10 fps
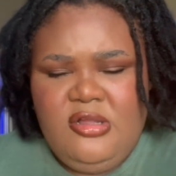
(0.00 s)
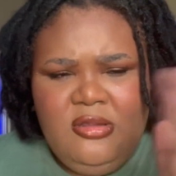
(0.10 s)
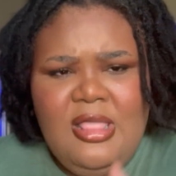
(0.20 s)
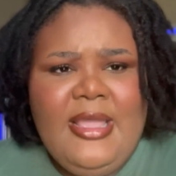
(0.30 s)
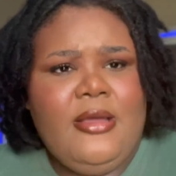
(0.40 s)

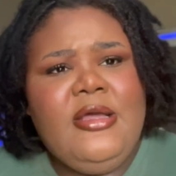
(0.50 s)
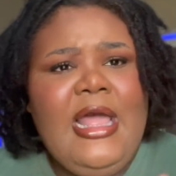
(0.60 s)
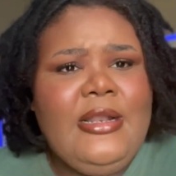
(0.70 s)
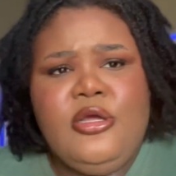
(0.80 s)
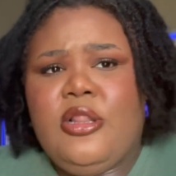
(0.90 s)
like
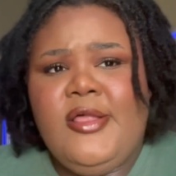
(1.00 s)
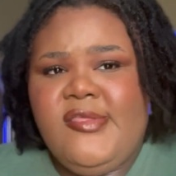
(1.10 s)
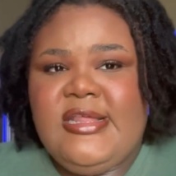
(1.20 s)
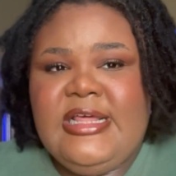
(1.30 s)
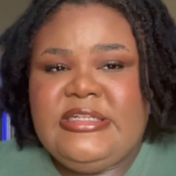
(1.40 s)
kind of close
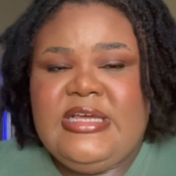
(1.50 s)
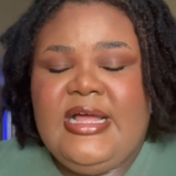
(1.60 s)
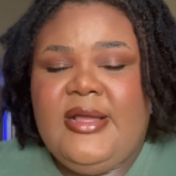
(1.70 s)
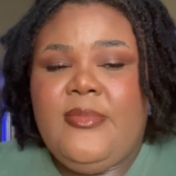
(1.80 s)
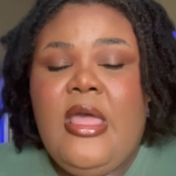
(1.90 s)
to that
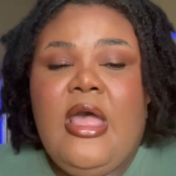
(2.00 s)
time,